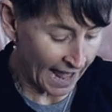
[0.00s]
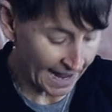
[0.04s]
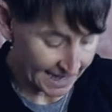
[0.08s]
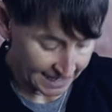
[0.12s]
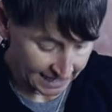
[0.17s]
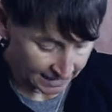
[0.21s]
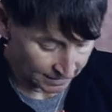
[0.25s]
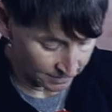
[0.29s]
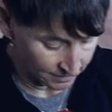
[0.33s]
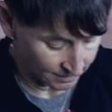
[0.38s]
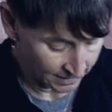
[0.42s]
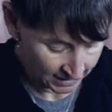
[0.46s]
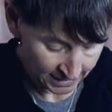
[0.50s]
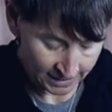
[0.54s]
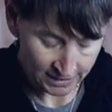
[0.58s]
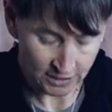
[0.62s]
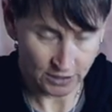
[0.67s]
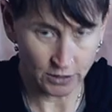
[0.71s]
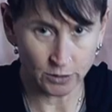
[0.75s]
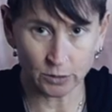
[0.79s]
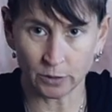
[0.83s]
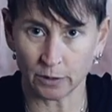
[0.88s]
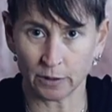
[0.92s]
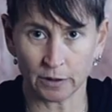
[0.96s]
I can
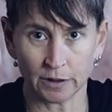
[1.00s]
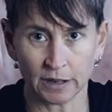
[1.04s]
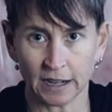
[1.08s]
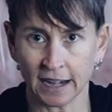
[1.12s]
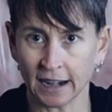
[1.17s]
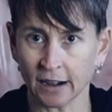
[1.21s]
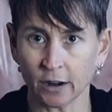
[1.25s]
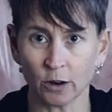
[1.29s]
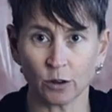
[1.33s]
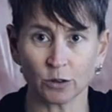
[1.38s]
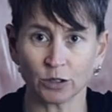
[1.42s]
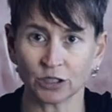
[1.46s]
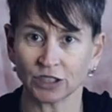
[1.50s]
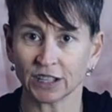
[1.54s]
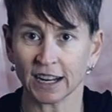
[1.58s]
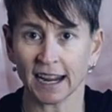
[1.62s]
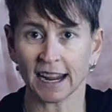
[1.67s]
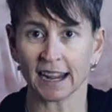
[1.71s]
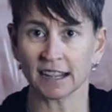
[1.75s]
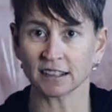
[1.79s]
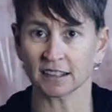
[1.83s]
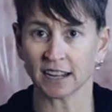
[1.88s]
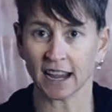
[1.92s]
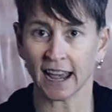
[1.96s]
do a narrow
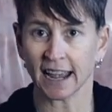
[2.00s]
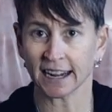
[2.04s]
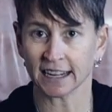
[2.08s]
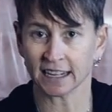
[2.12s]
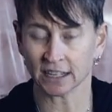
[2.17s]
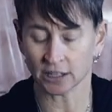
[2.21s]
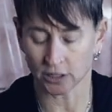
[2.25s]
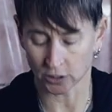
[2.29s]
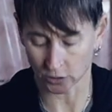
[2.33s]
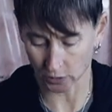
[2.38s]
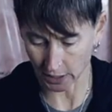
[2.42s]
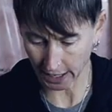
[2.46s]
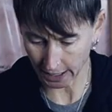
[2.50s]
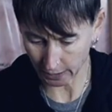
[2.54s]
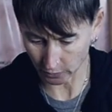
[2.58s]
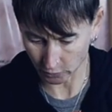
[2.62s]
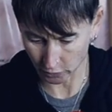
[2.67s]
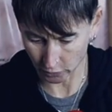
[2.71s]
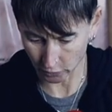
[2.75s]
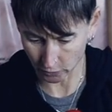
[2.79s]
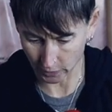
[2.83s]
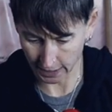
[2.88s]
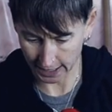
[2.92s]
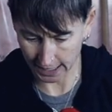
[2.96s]
stance, I can do
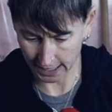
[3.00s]
outer